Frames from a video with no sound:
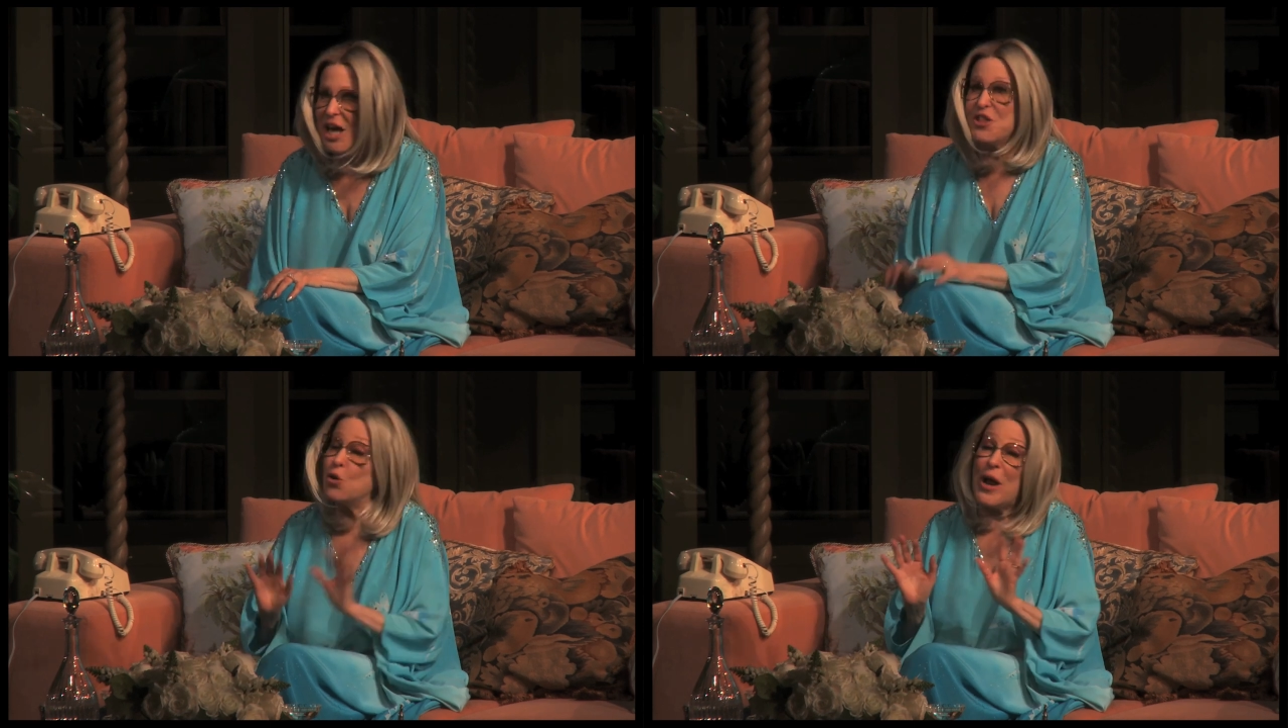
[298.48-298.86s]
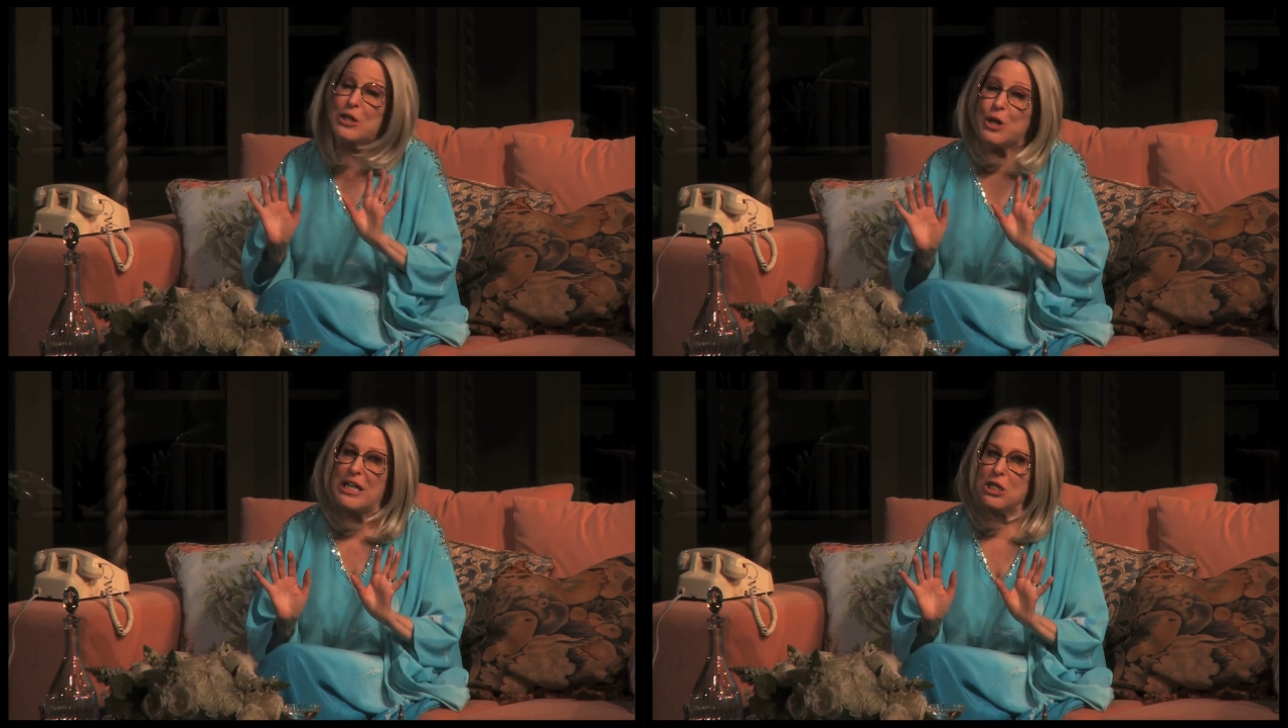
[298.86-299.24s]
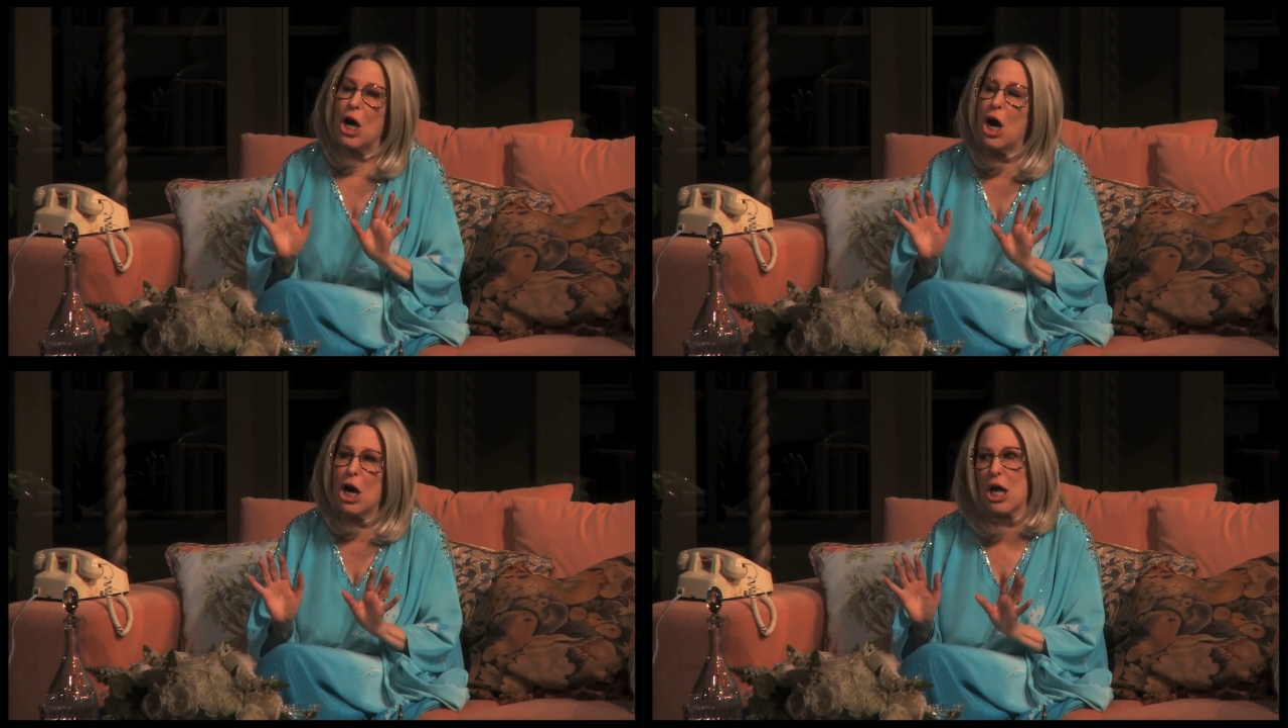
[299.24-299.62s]
the director has a
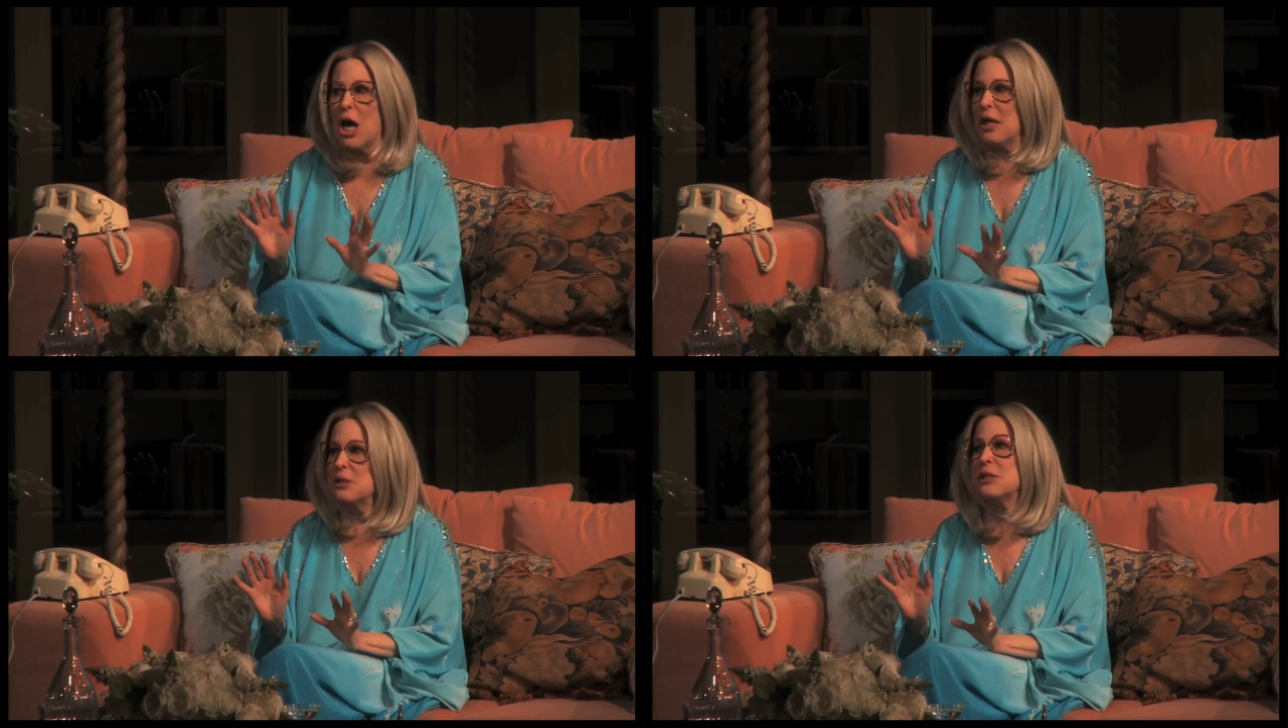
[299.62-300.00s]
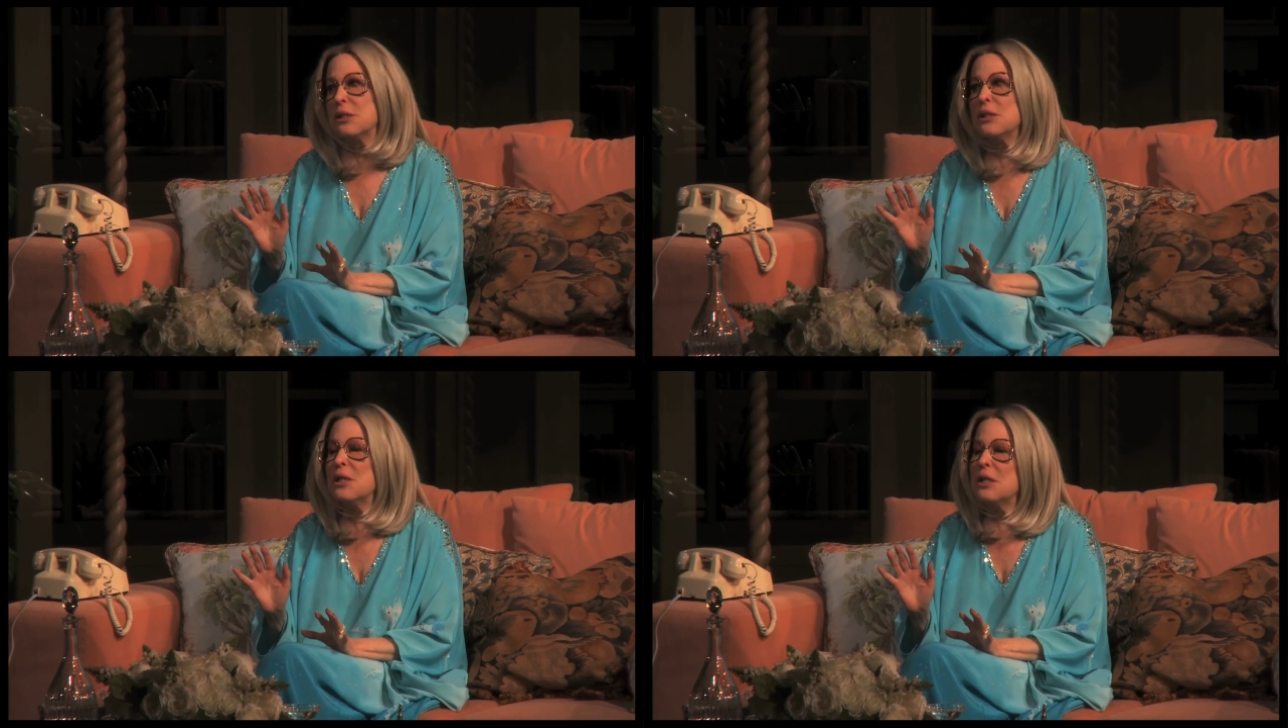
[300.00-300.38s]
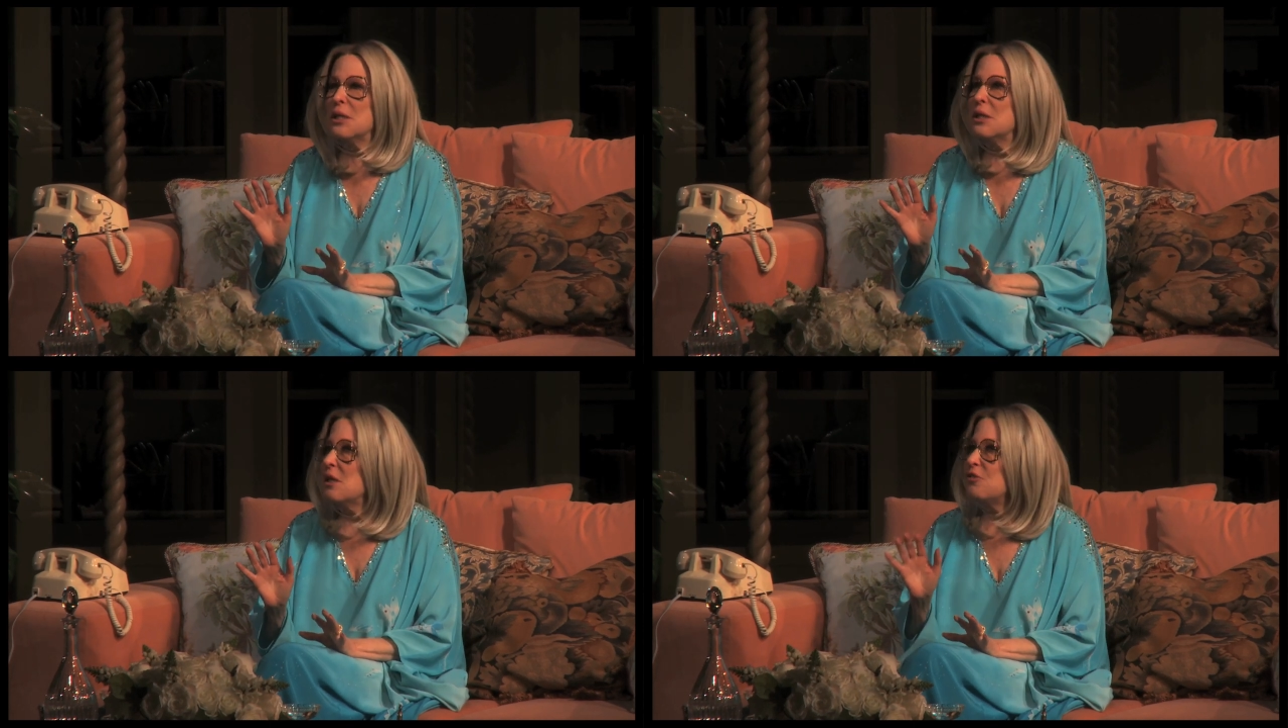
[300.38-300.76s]
hard-on
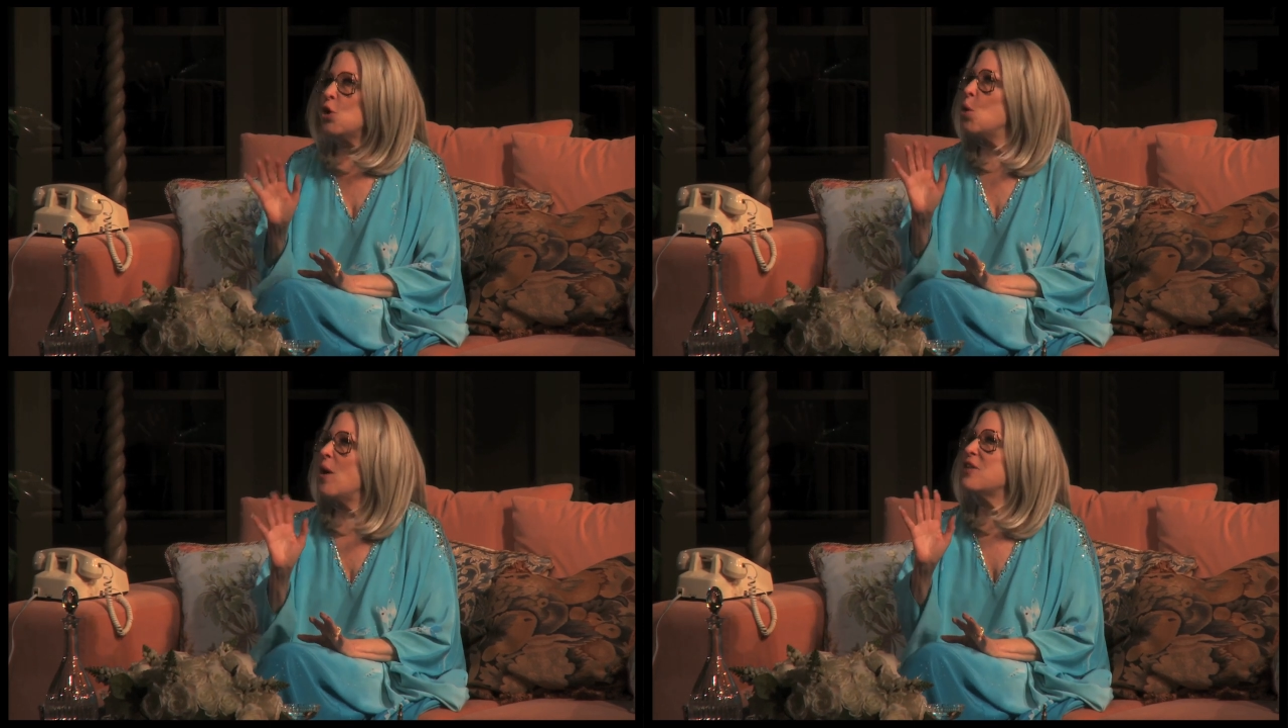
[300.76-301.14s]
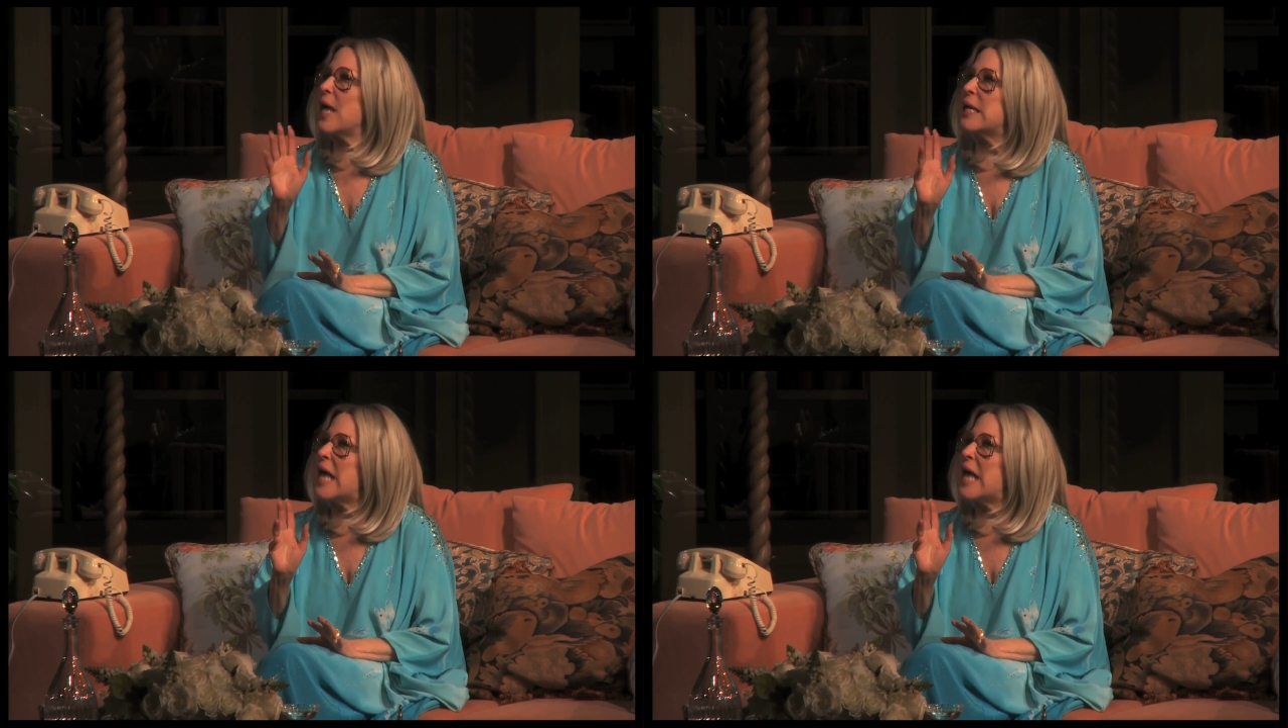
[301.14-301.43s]
for whoever they